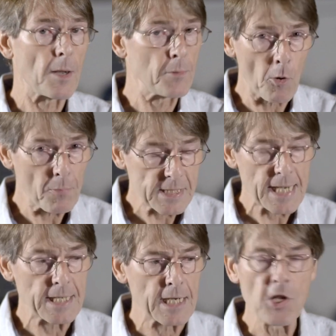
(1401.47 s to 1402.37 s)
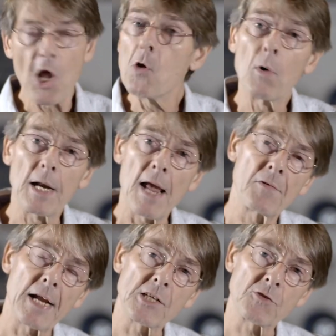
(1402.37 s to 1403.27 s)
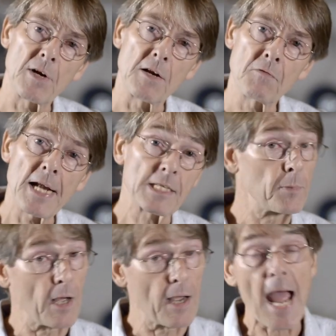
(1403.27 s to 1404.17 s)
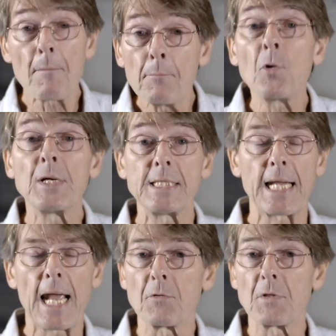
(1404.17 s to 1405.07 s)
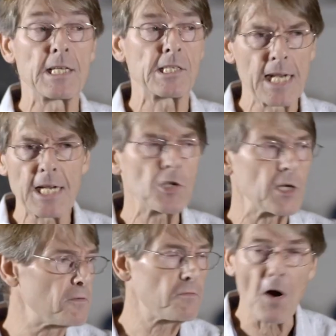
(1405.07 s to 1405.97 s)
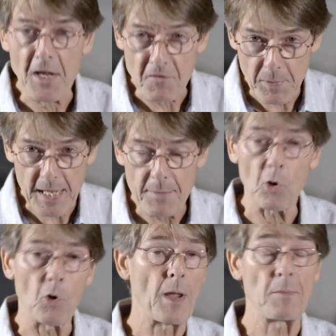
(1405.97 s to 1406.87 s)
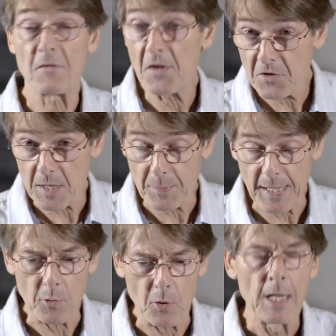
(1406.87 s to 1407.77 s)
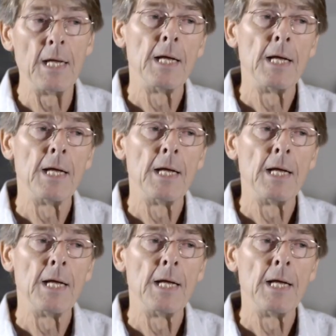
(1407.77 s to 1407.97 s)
So I'm not pretending no one ever gets reinfected, but I am pointing out that it's literally five people or maybe 50 people.